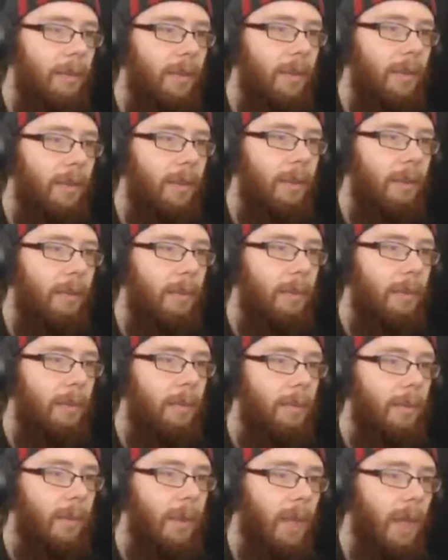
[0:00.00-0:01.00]

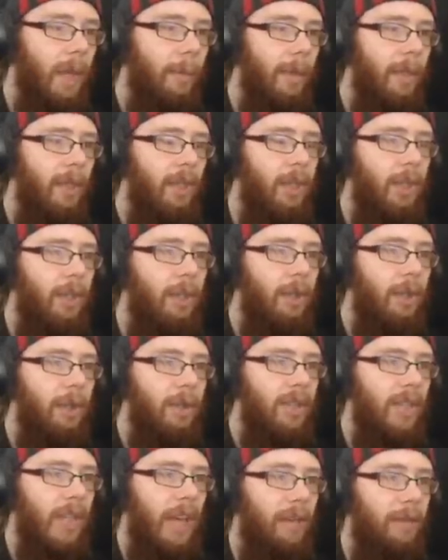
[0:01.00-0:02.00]
I mean, sure, the
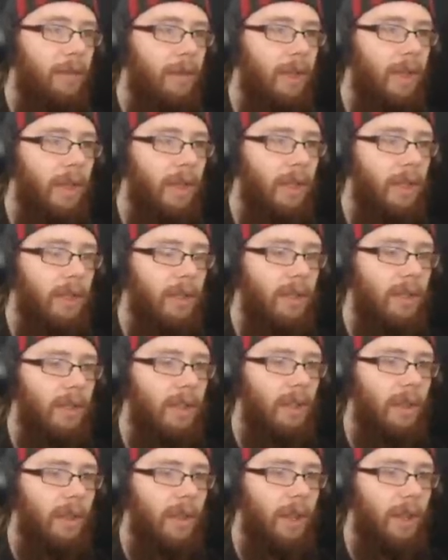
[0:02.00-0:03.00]
scaffolding is
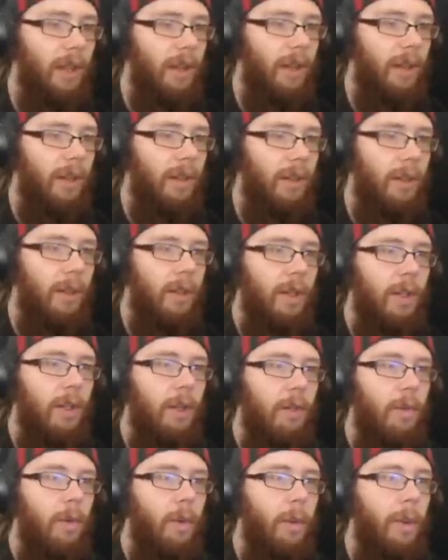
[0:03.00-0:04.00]
still there, and
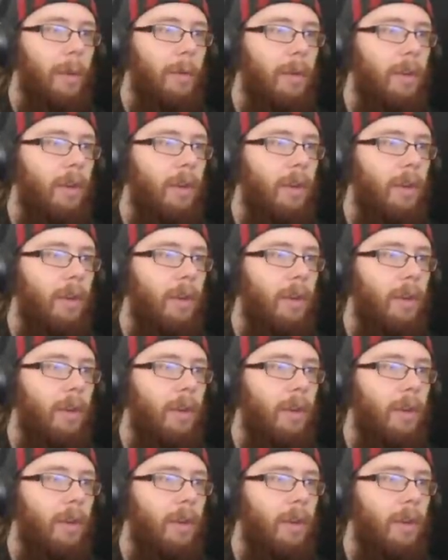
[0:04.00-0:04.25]
will be a